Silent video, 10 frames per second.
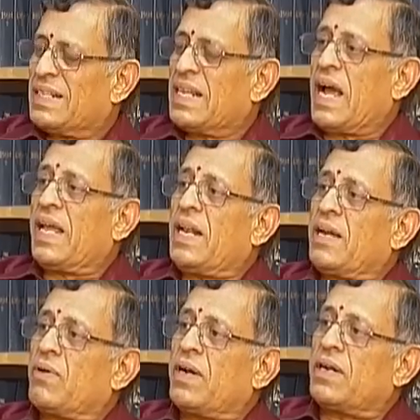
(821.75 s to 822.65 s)
The high
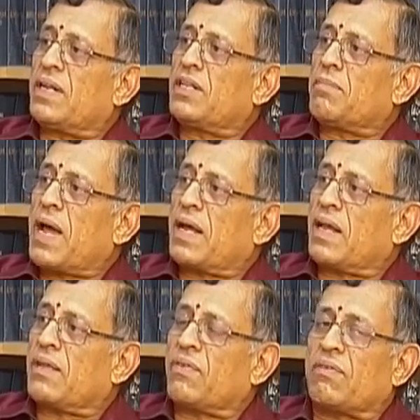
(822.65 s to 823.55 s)
liquidity in the
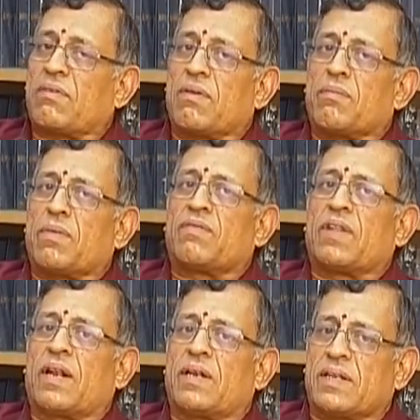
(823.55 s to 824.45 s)
banking system, if
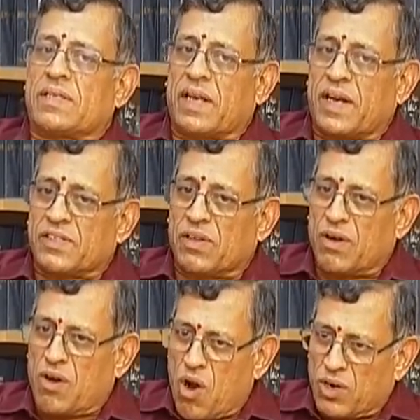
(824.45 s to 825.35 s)
the interest rates
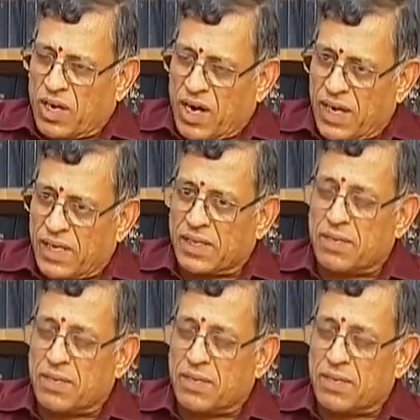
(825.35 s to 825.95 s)
are not cut,